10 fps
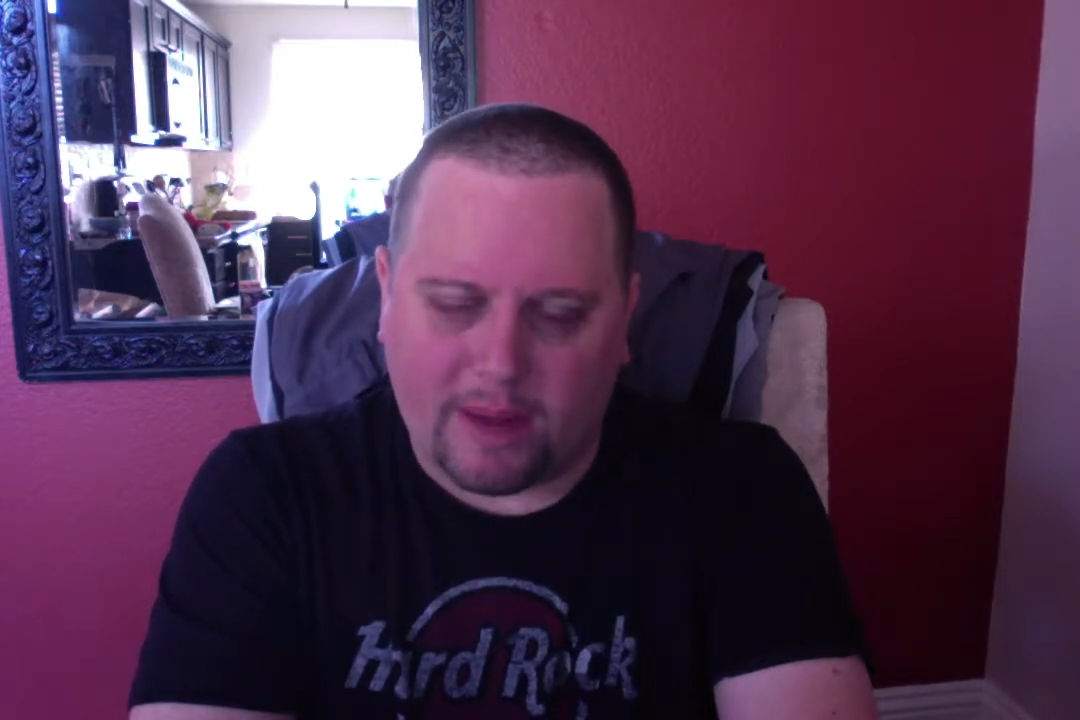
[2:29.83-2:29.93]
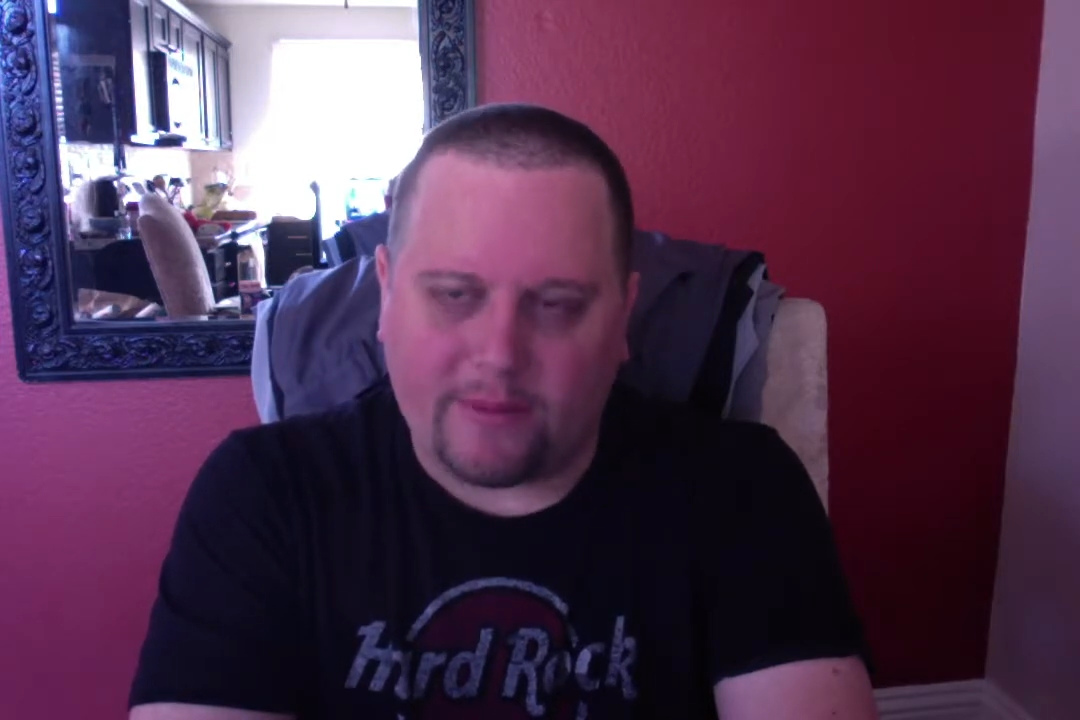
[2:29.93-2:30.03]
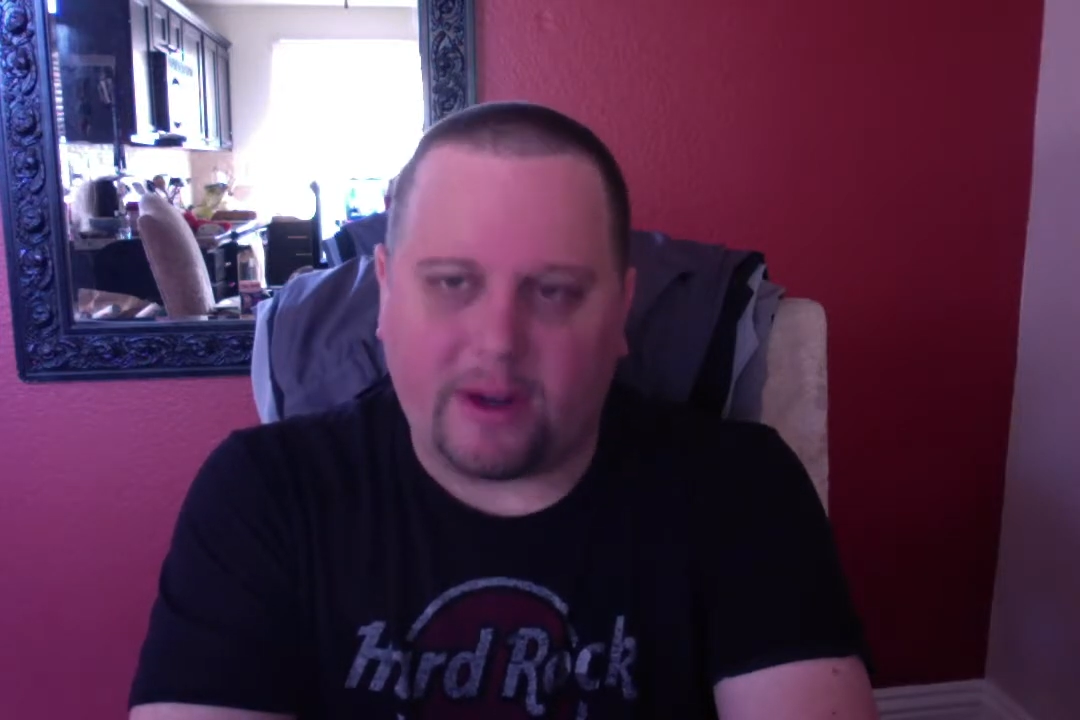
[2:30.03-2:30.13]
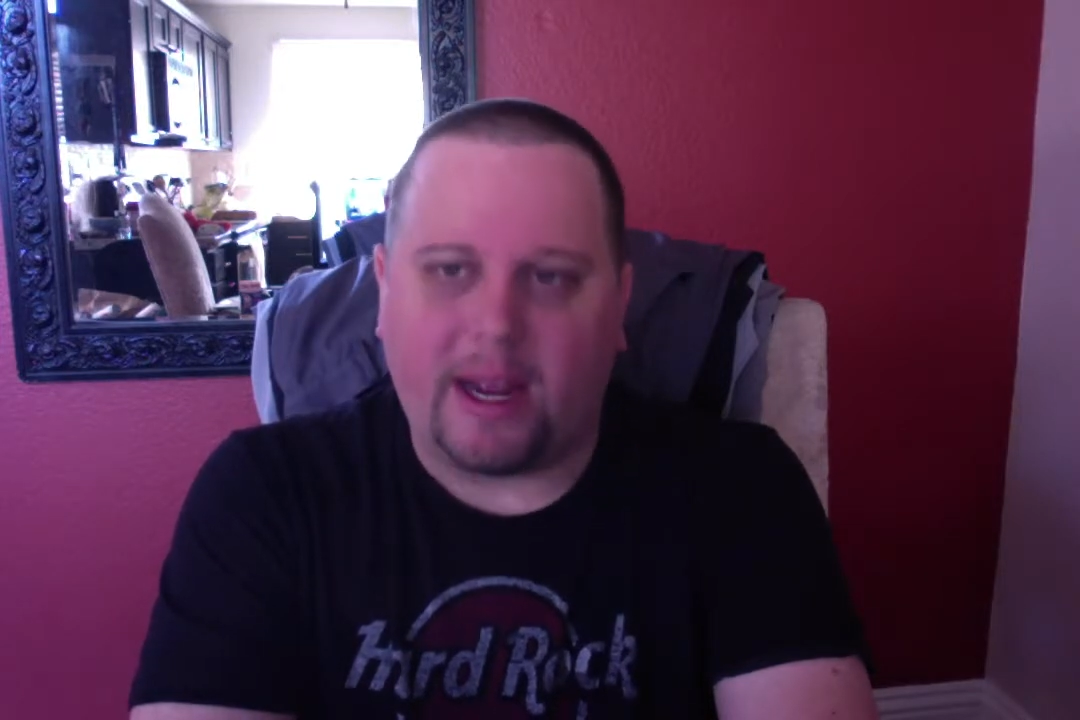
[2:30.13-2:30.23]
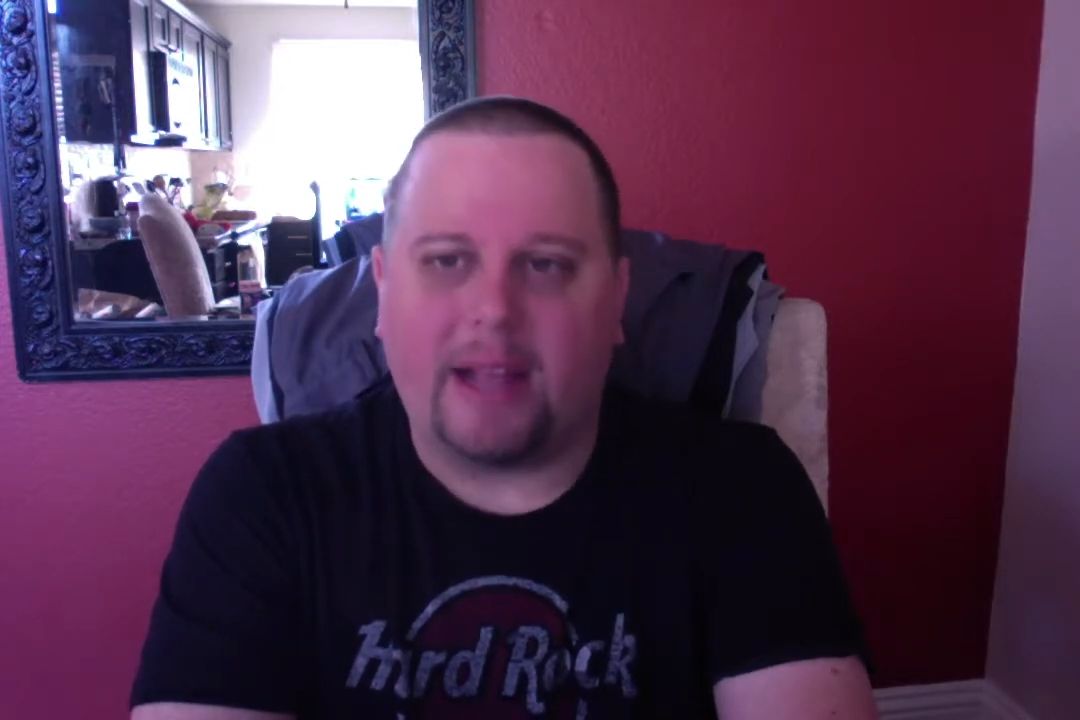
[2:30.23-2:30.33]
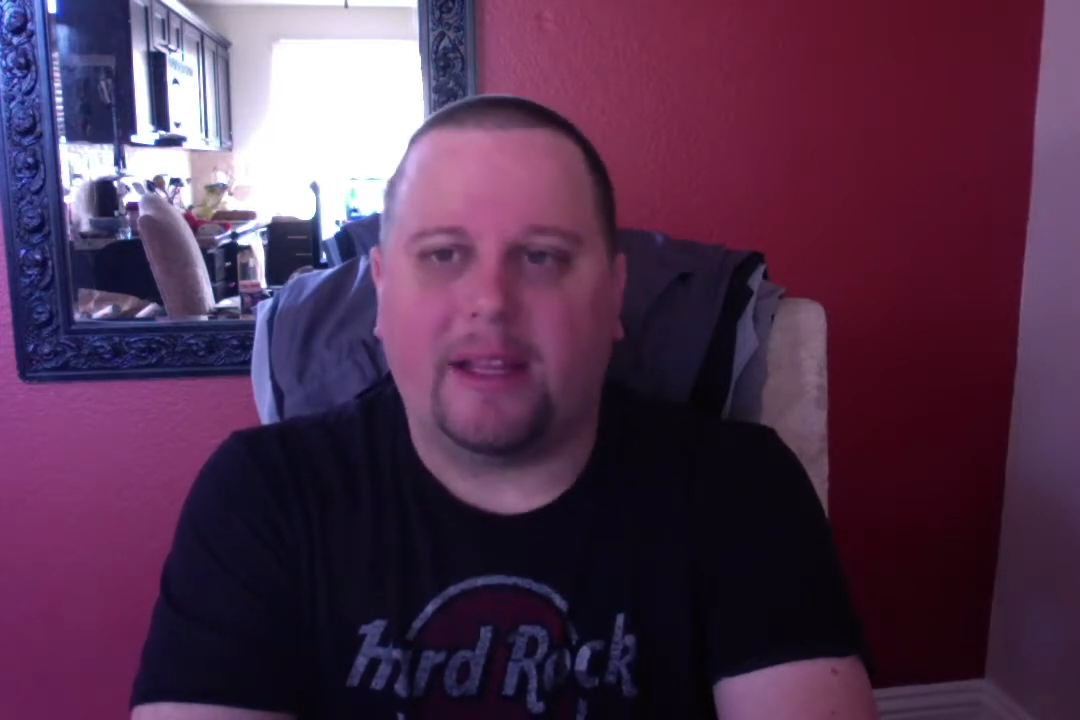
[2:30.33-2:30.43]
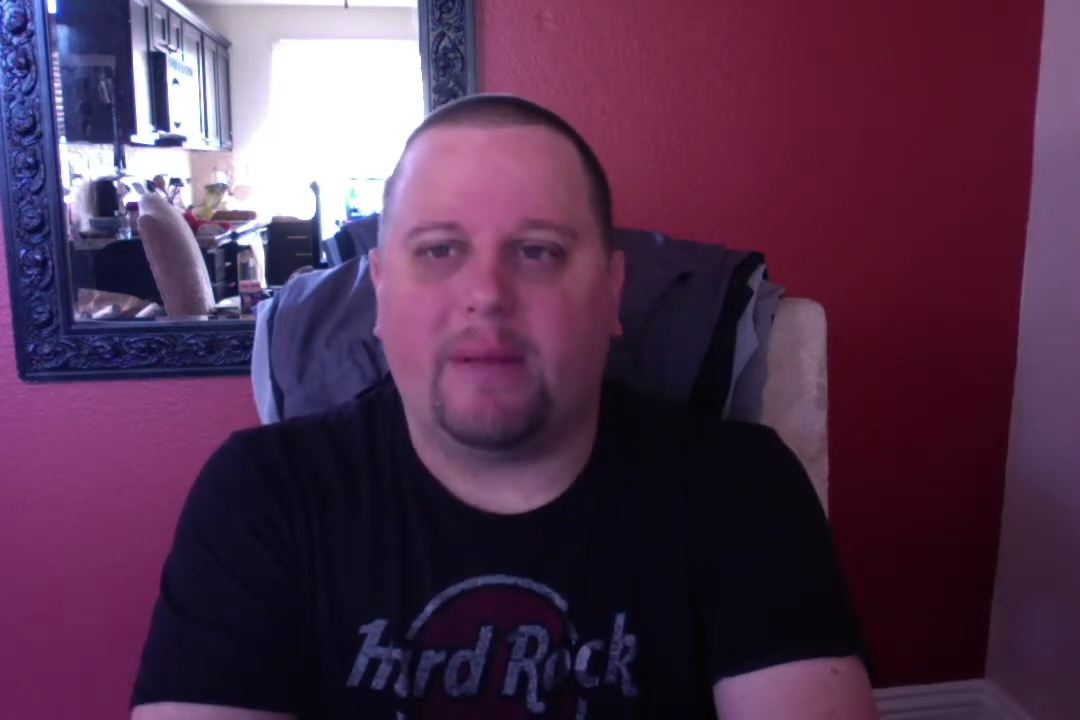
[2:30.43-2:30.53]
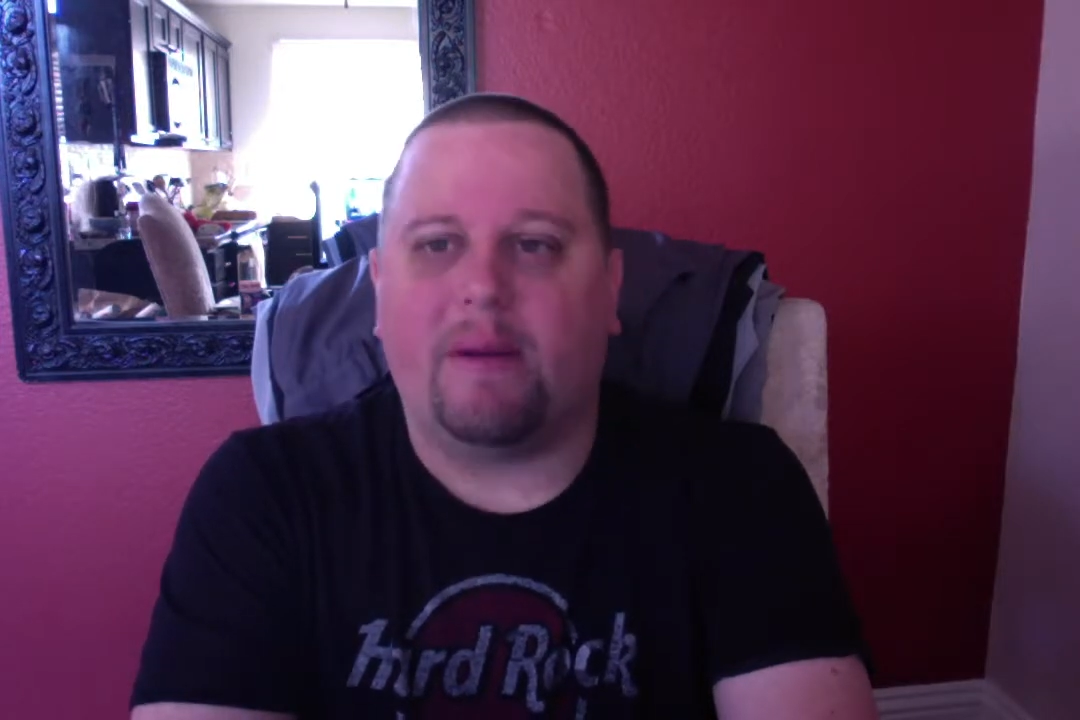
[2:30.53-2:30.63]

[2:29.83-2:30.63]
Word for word: after I had like